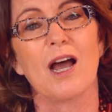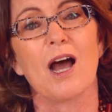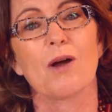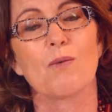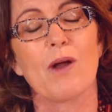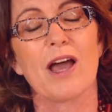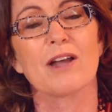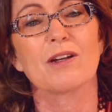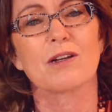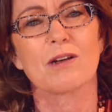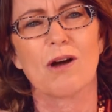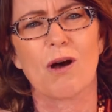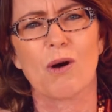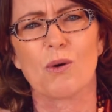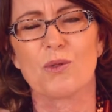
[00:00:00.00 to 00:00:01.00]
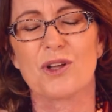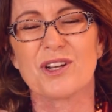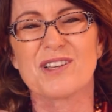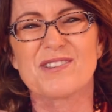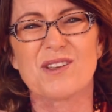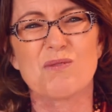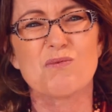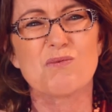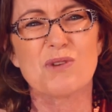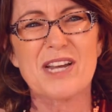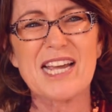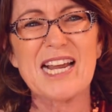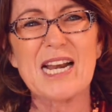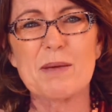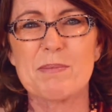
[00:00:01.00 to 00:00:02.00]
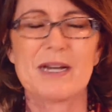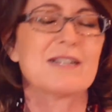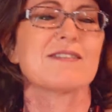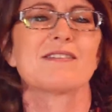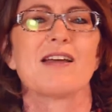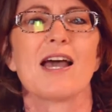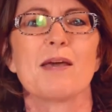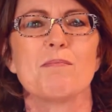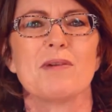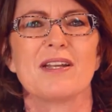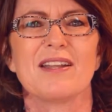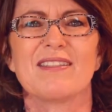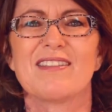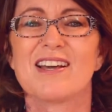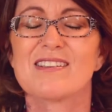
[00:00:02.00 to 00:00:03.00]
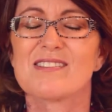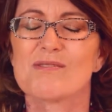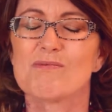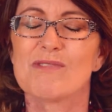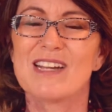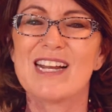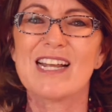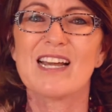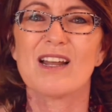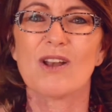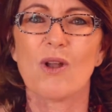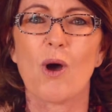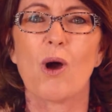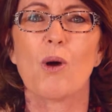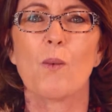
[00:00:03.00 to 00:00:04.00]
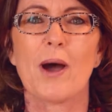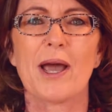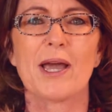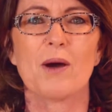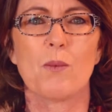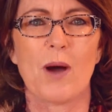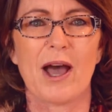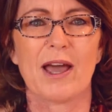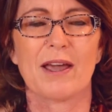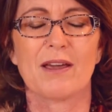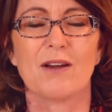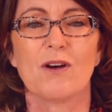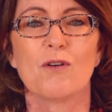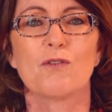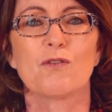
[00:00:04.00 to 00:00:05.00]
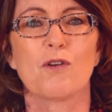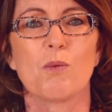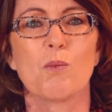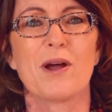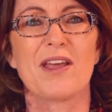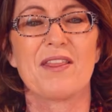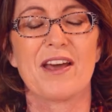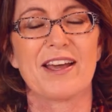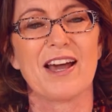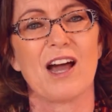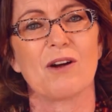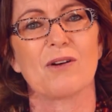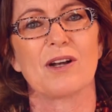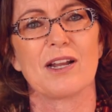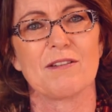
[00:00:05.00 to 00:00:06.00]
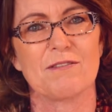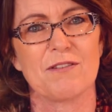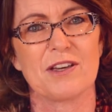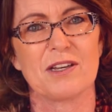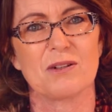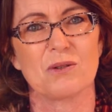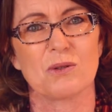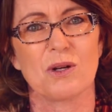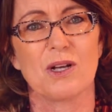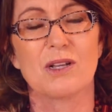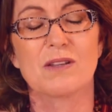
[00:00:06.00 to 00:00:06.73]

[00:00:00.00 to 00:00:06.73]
around a goal that is a really big statement that's really a long way away from where they currently feel.